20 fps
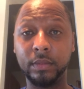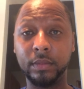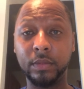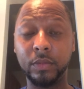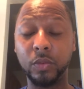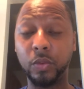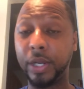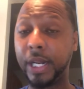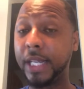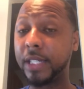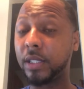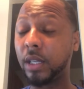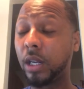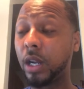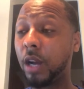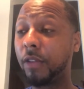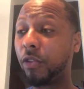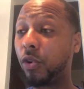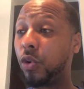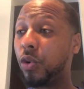When they start
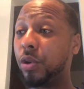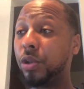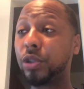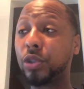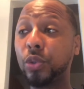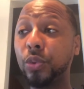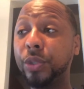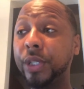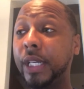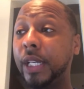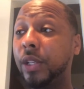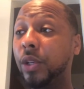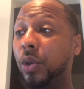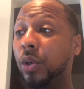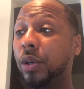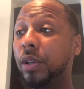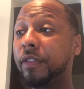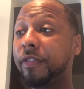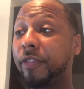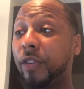off 0-3 and
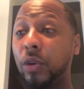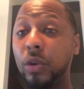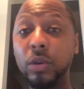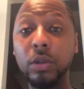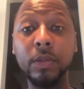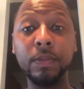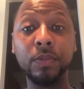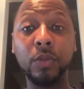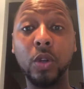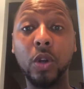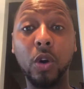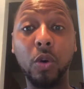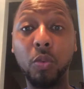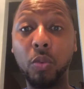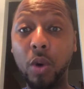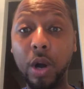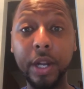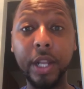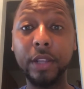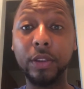0-4 or
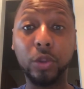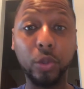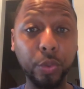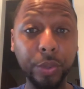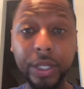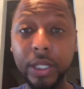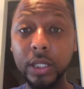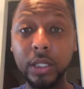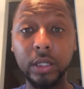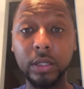1-3,